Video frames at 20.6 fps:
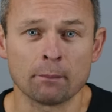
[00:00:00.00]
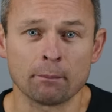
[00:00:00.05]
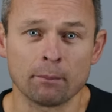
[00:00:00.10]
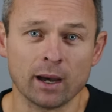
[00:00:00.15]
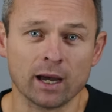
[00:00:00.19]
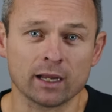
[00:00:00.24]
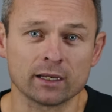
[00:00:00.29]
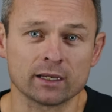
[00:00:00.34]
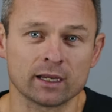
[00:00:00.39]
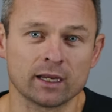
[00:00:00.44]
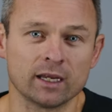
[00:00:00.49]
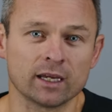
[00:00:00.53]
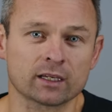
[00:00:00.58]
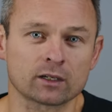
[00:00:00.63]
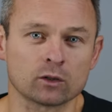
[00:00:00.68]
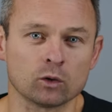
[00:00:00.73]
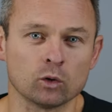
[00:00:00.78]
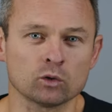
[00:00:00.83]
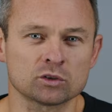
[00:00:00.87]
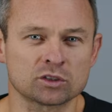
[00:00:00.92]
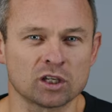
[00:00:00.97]
but it can
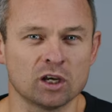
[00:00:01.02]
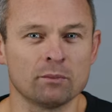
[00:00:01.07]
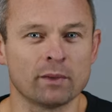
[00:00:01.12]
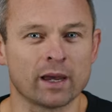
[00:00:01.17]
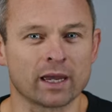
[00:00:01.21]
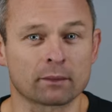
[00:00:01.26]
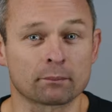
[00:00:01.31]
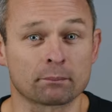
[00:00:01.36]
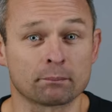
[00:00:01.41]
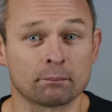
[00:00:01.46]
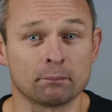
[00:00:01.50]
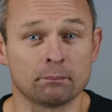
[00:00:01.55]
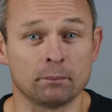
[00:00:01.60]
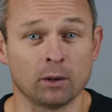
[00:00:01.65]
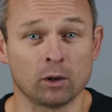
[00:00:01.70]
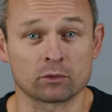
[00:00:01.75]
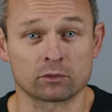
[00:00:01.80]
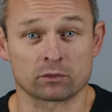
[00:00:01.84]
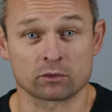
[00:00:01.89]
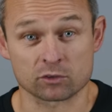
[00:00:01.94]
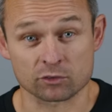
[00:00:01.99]
also make
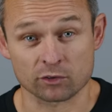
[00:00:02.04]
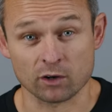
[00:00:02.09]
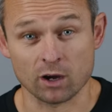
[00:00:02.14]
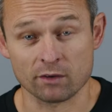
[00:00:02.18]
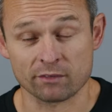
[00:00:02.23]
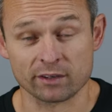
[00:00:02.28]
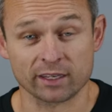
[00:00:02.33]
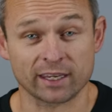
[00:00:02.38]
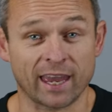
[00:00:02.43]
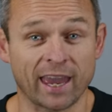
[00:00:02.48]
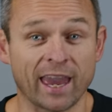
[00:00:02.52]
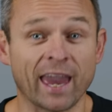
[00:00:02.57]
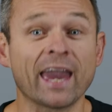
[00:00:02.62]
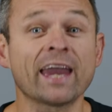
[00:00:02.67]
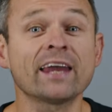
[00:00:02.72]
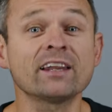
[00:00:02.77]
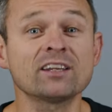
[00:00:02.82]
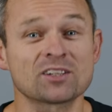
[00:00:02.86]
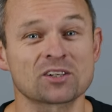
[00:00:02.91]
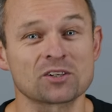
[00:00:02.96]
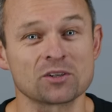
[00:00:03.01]
both driving
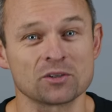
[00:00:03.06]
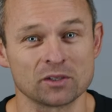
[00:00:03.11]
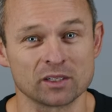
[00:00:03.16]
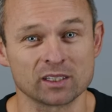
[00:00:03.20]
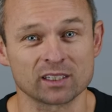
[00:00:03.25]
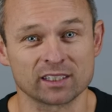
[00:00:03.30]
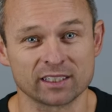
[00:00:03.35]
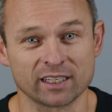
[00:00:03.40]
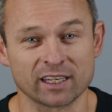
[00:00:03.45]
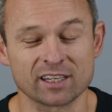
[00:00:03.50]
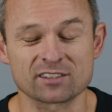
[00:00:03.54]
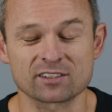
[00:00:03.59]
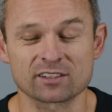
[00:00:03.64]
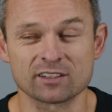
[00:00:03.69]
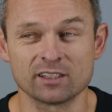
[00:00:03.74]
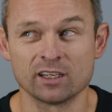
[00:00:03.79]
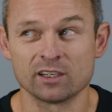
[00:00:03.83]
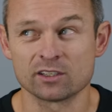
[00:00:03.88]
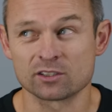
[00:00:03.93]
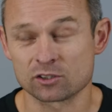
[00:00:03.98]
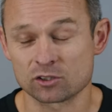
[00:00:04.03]
and tuning the
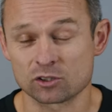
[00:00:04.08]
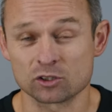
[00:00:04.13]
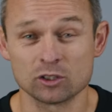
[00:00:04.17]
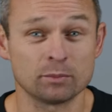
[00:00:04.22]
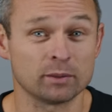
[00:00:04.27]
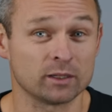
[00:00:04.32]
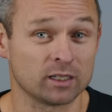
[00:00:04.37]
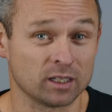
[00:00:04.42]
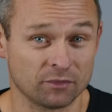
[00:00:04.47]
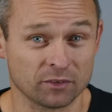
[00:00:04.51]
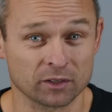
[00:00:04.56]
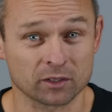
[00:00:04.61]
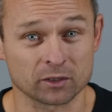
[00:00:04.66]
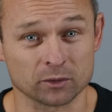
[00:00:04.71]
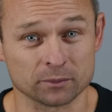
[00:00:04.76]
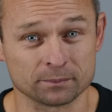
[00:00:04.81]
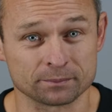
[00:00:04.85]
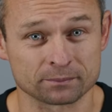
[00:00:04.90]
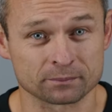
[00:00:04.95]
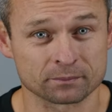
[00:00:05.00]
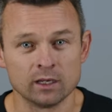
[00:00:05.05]
engine super
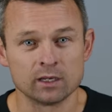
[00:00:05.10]
difficult.